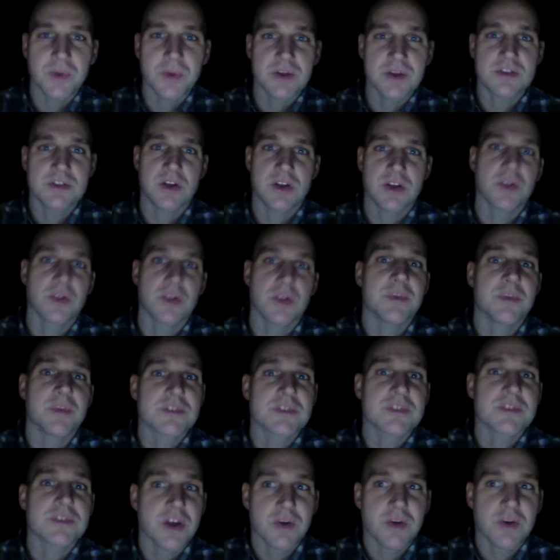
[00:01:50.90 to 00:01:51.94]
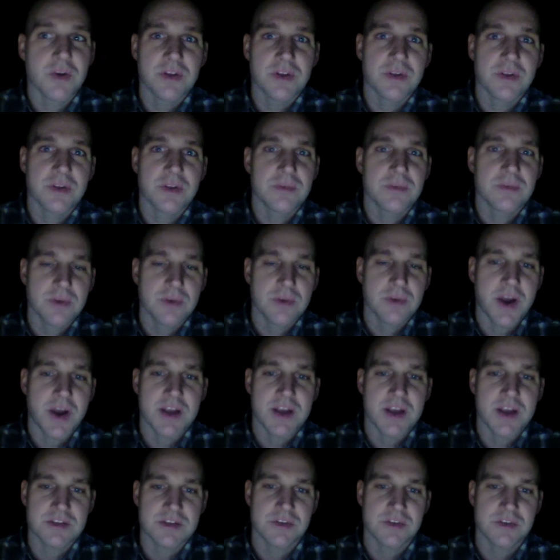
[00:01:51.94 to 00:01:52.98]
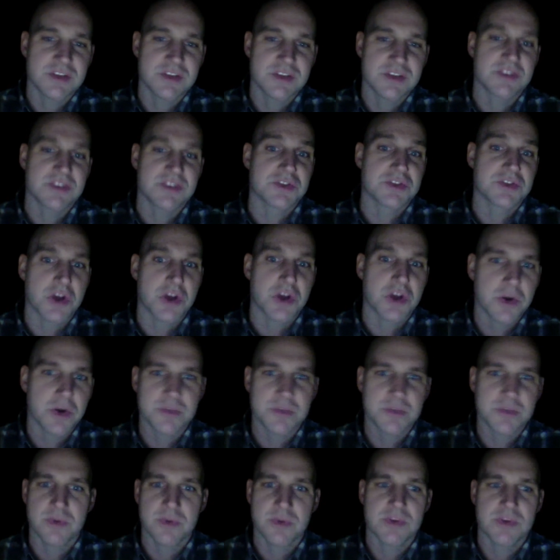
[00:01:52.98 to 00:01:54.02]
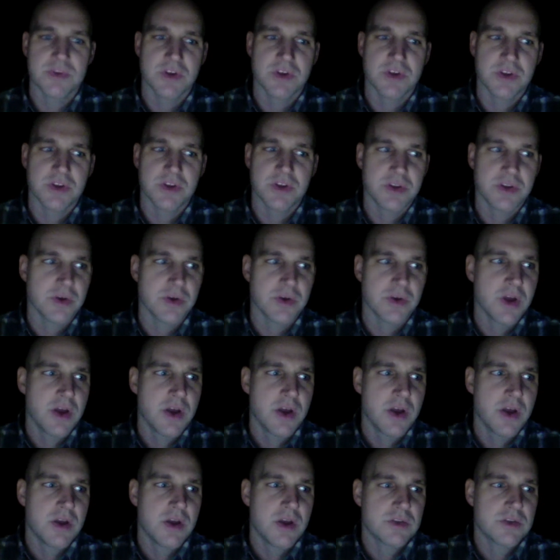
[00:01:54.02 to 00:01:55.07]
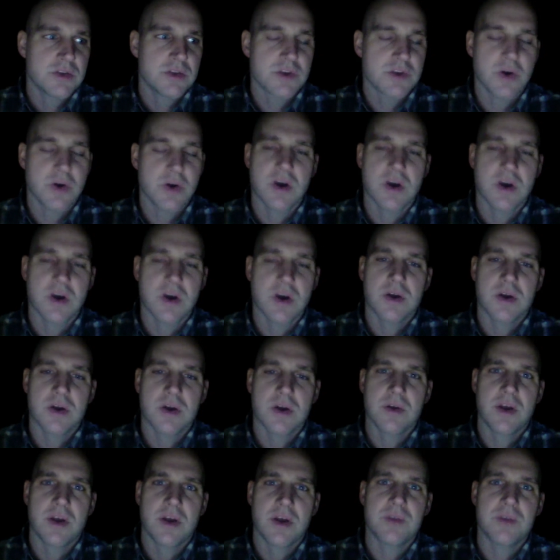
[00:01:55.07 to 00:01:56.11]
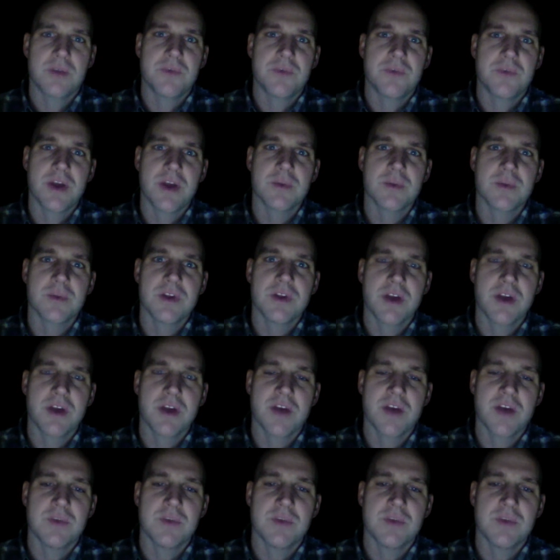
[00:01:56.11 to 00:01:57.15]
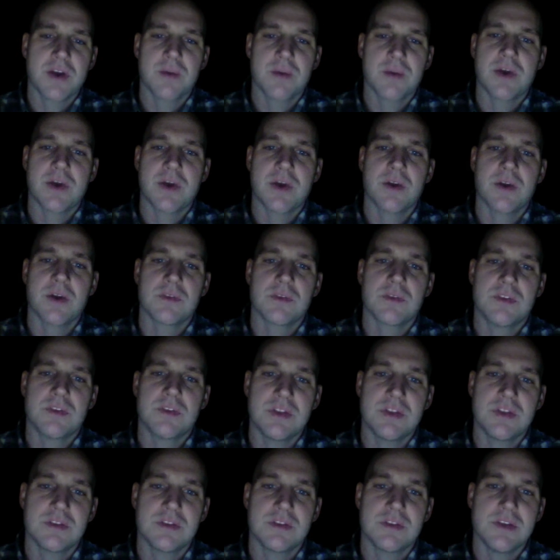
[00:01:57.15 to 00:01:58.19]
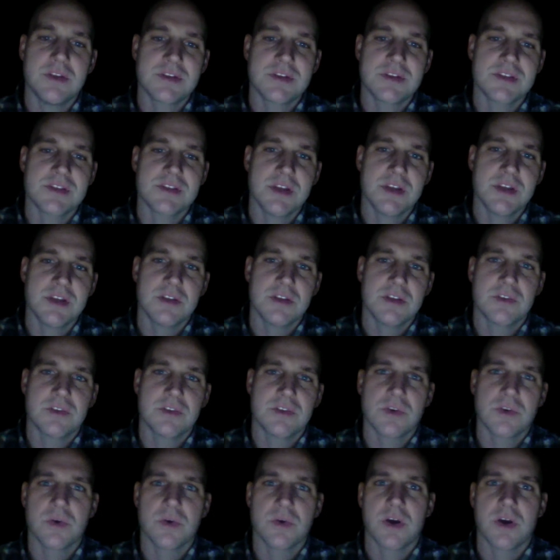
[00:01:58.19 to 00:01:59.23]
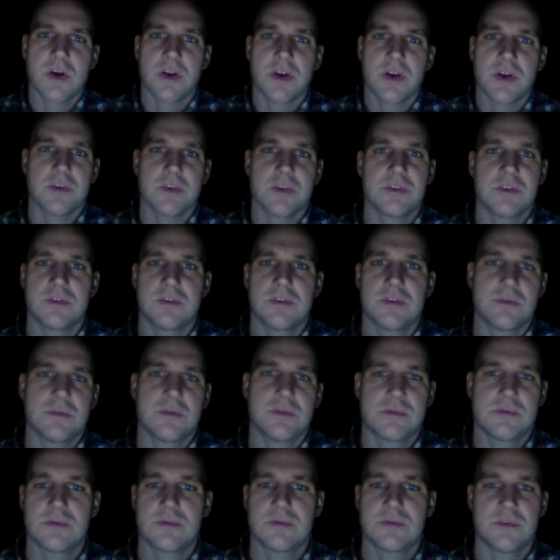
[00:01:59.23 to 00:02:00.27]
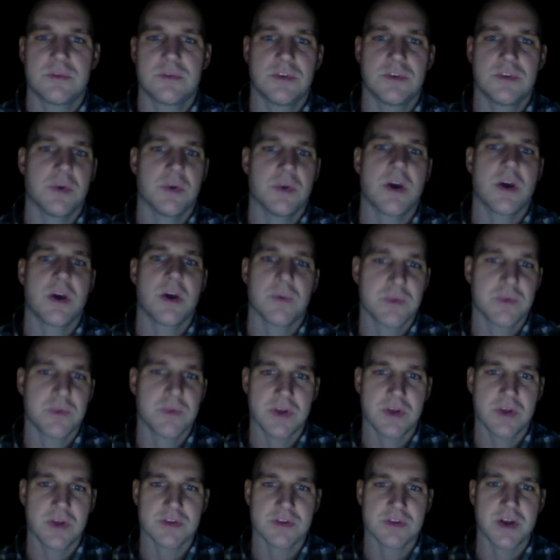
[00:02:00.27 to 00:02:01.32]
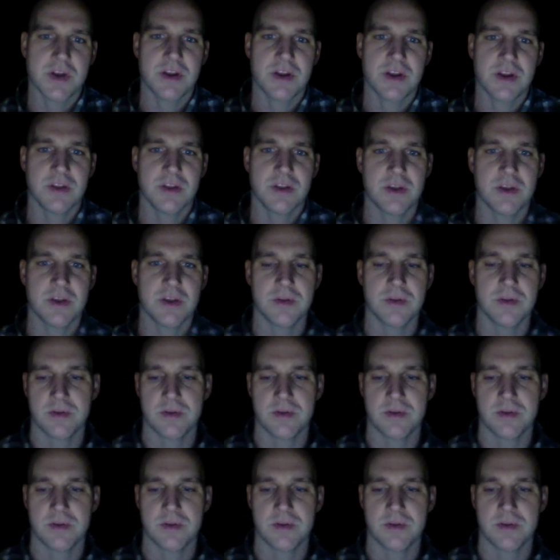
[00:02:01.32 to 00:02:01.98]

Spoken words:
a little bit slower in the grass. So it's just snow is pretty much all you do. So I had family have me come down to DC to do a couple things, right? And then